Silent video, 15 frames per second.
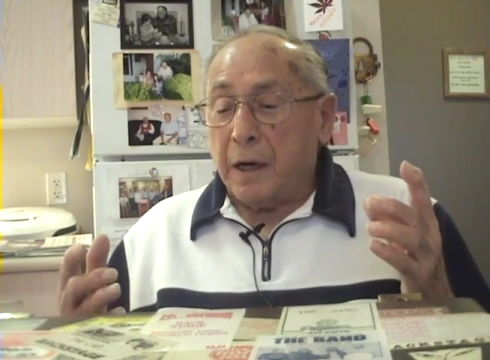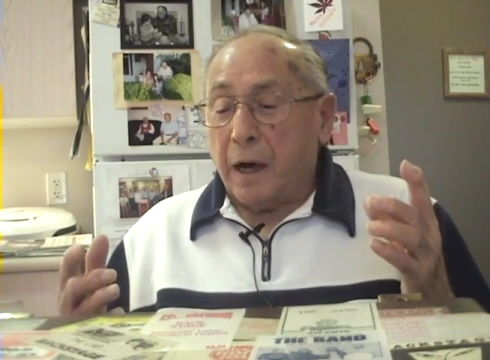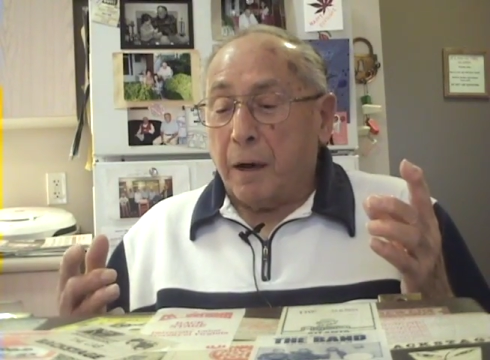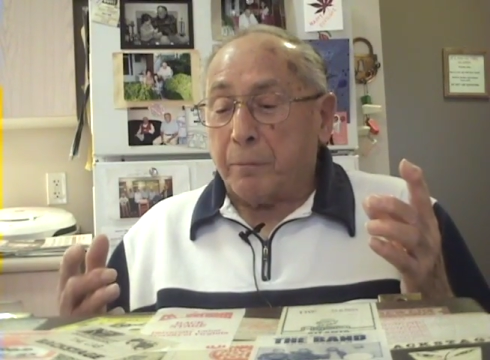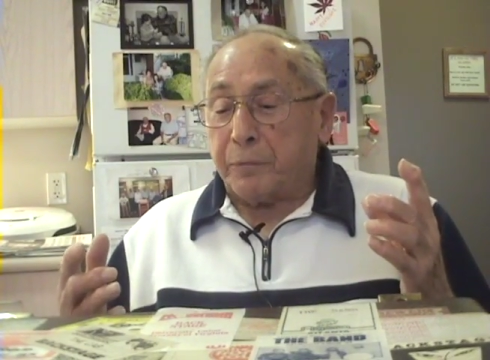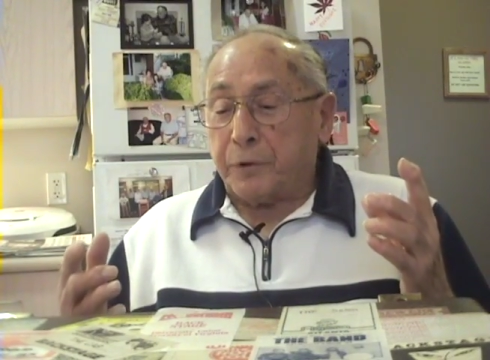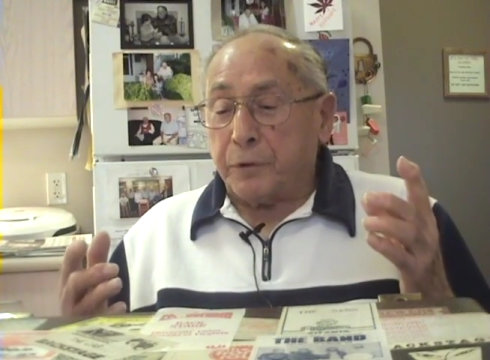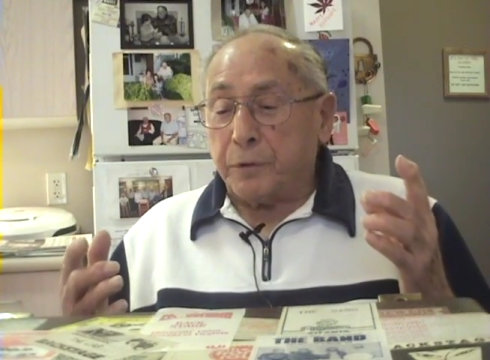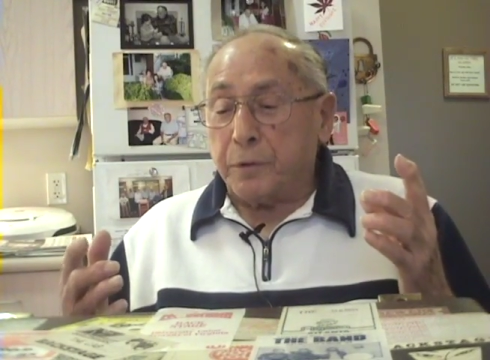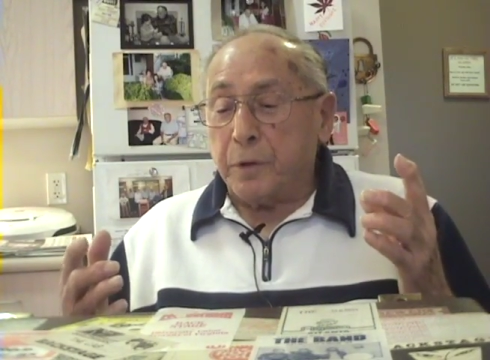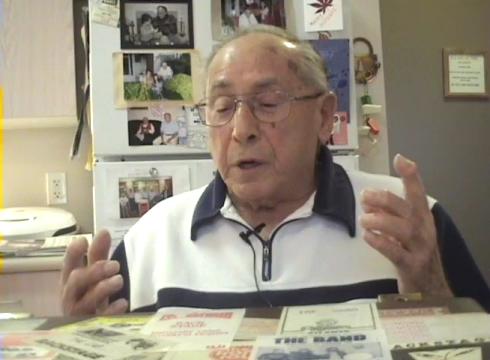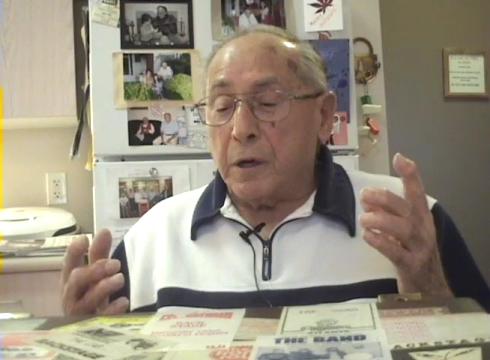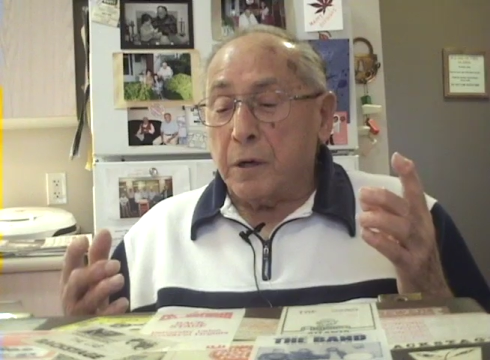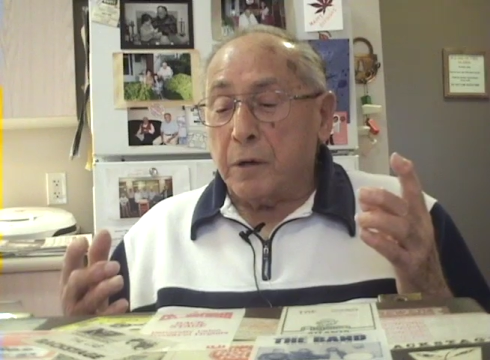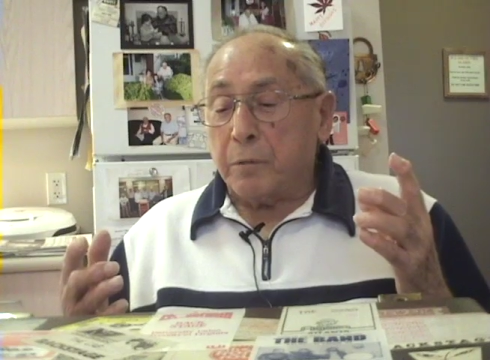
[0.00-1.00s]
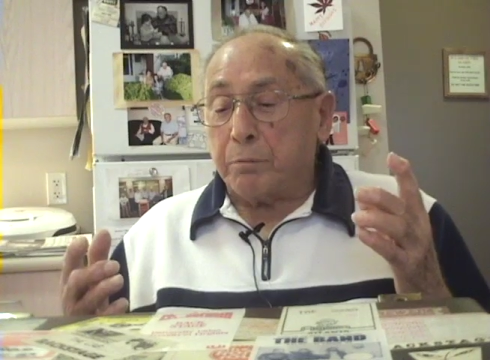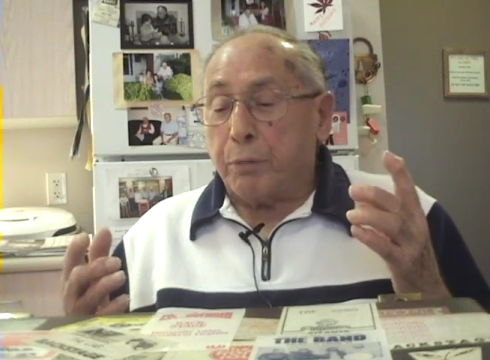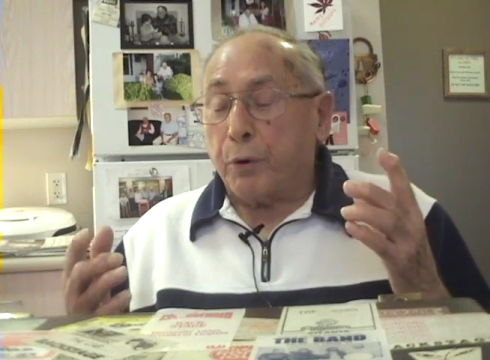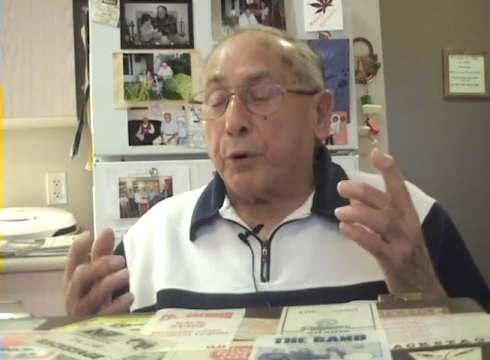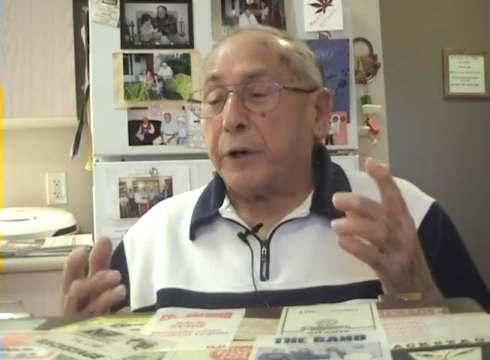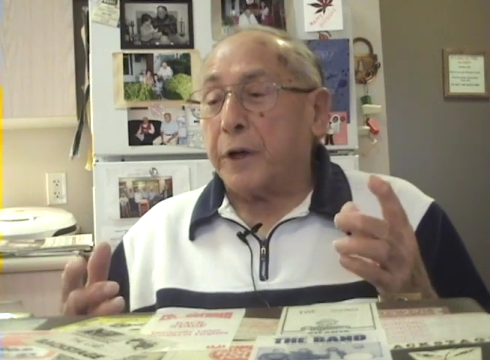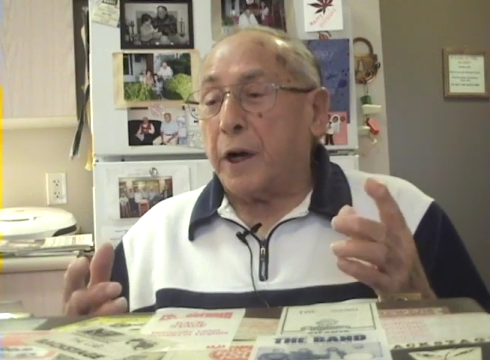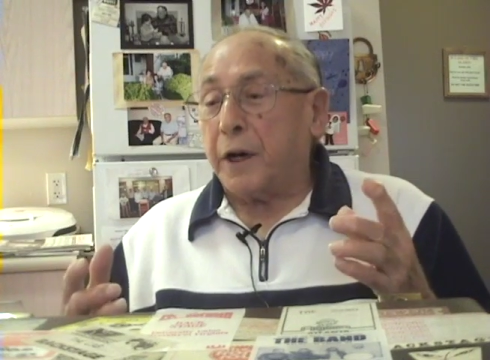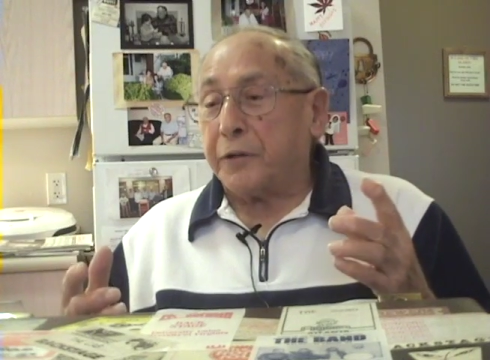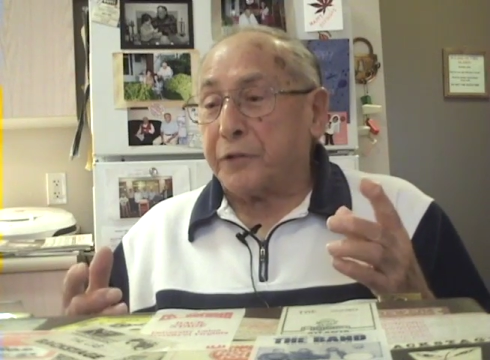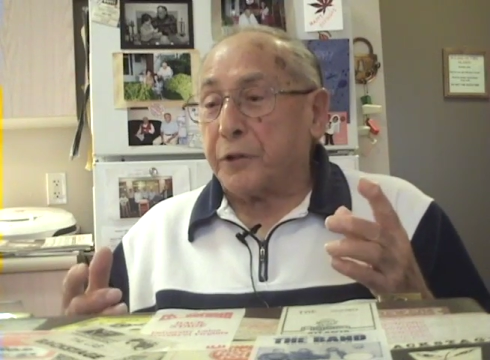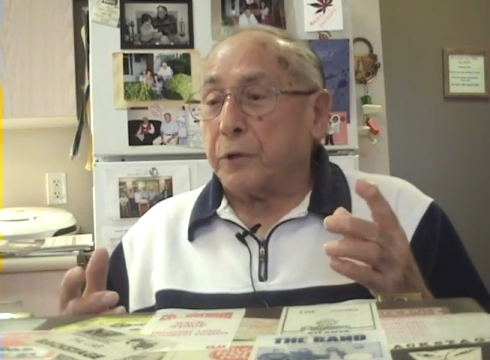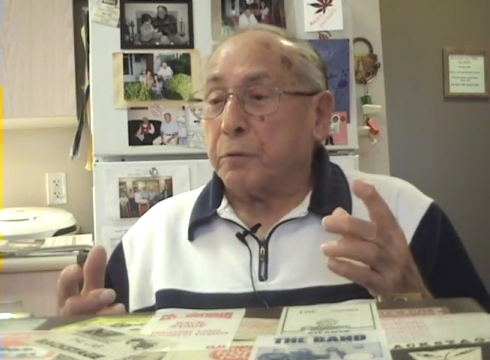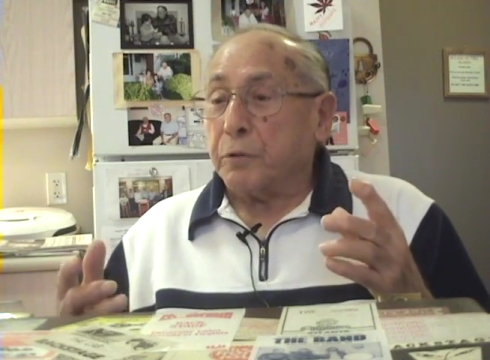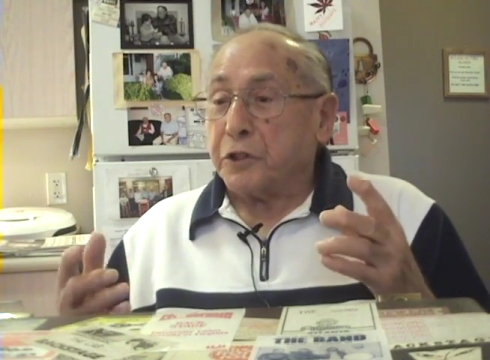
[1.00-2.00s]
up to Port
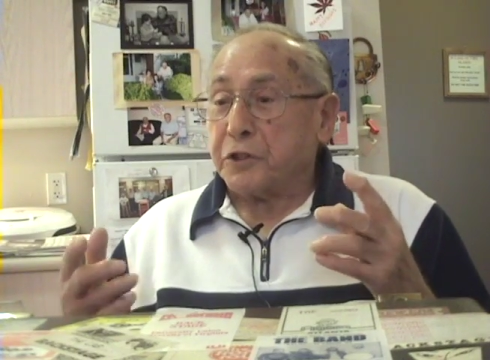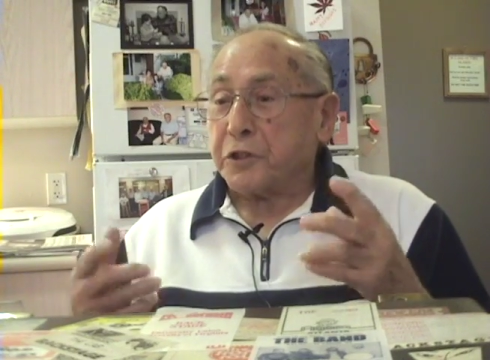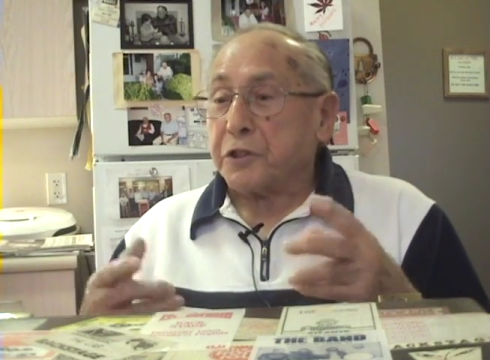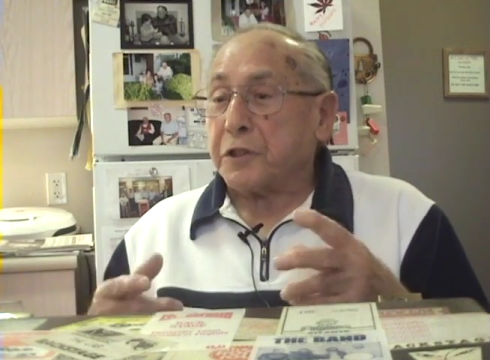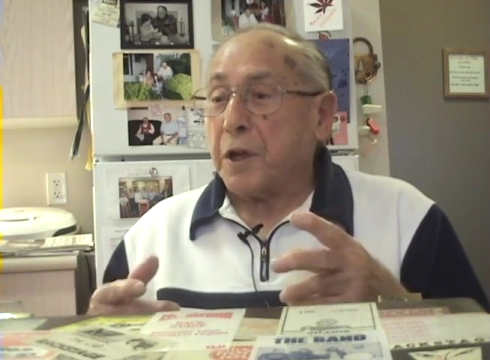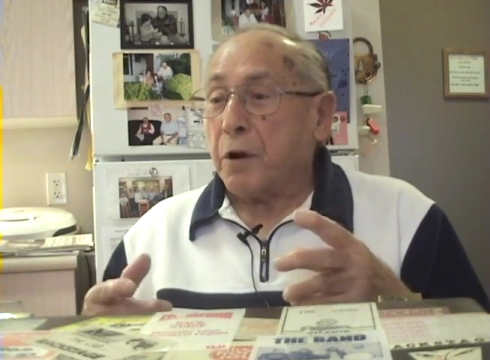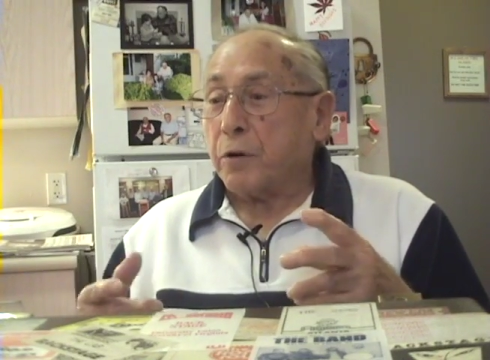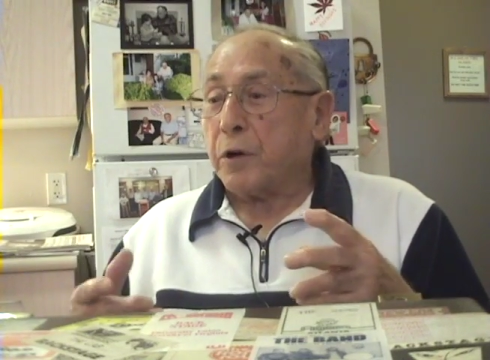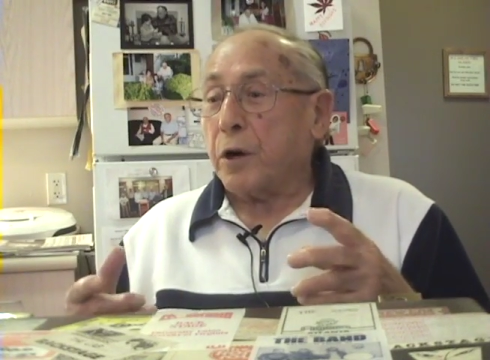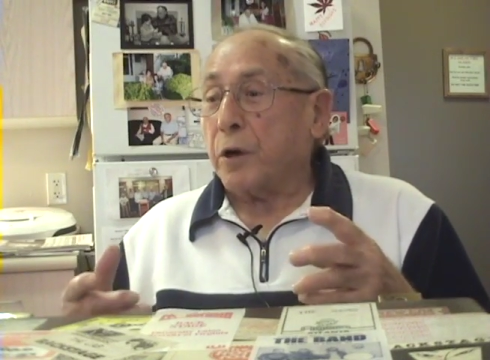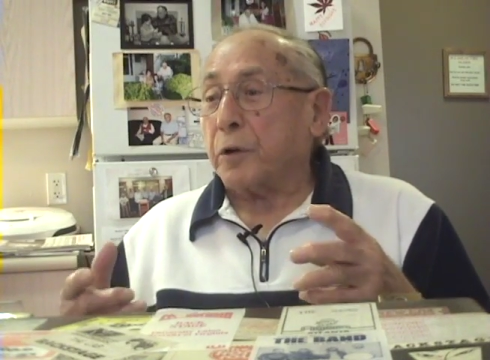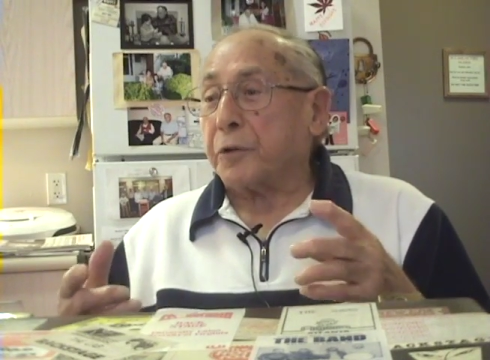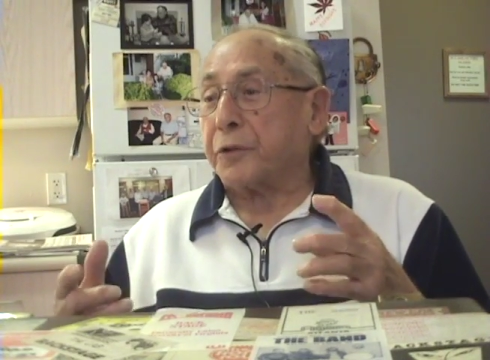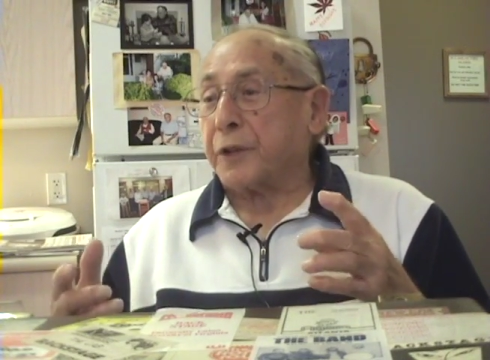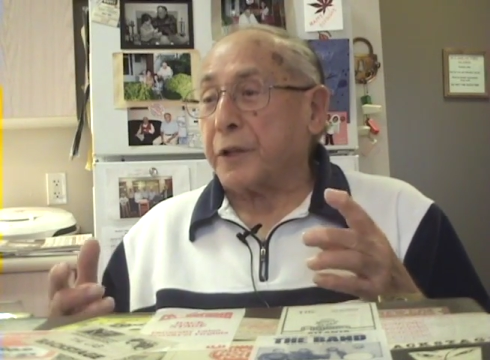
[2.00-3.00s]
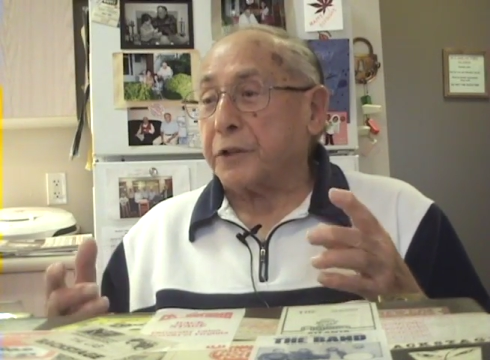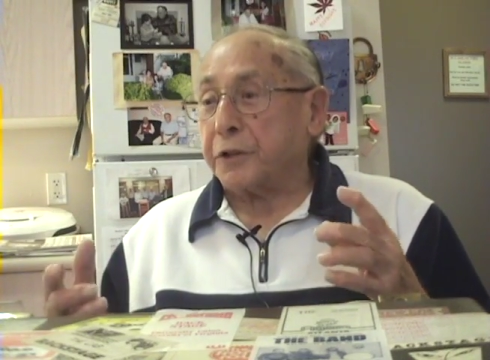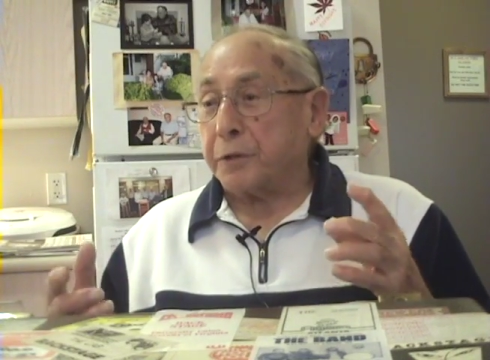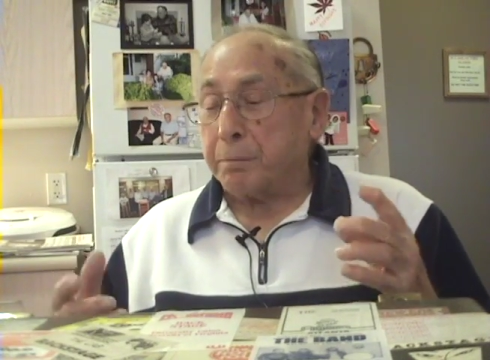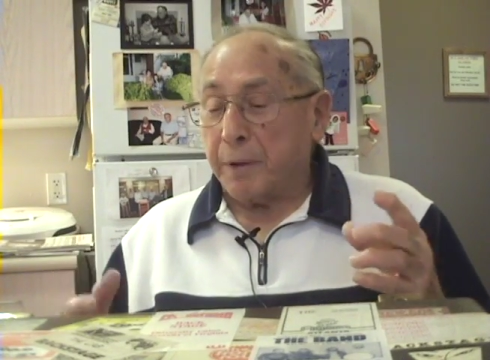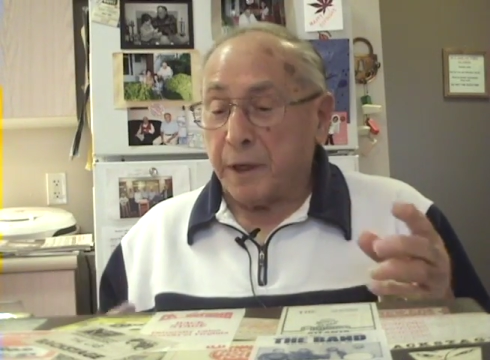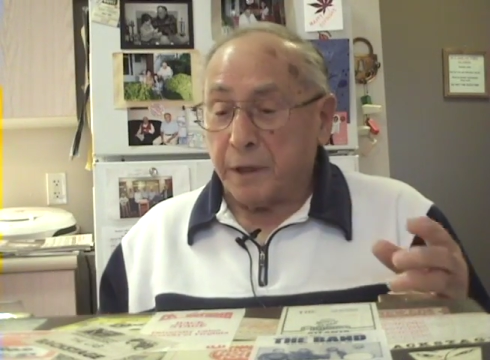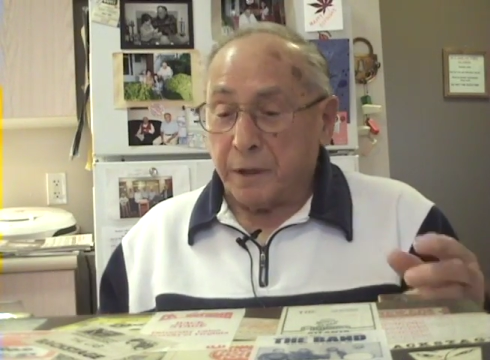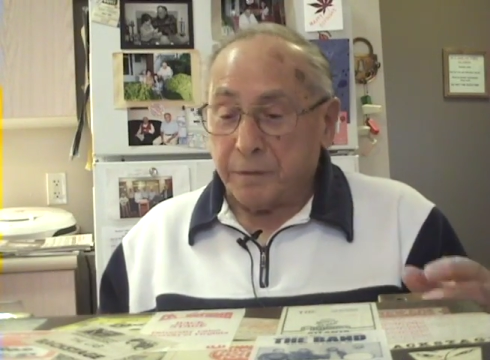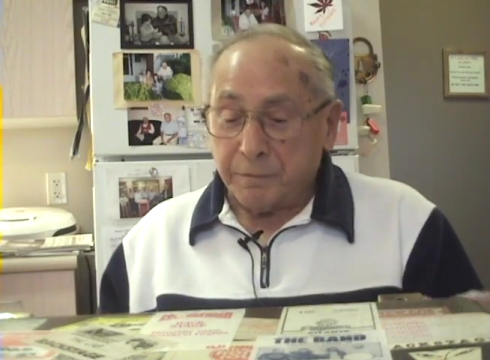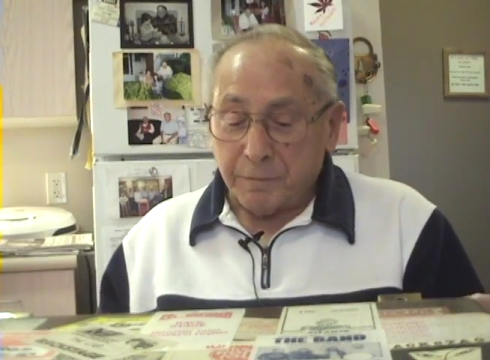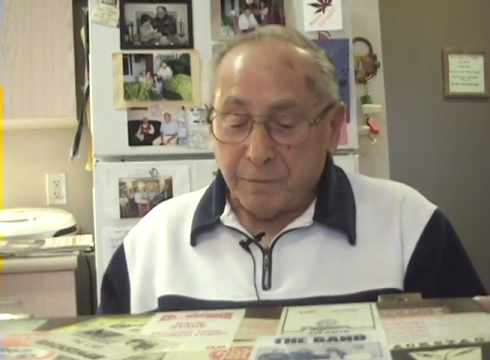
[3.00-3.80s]
Arthur, which is now called Thunder Bay.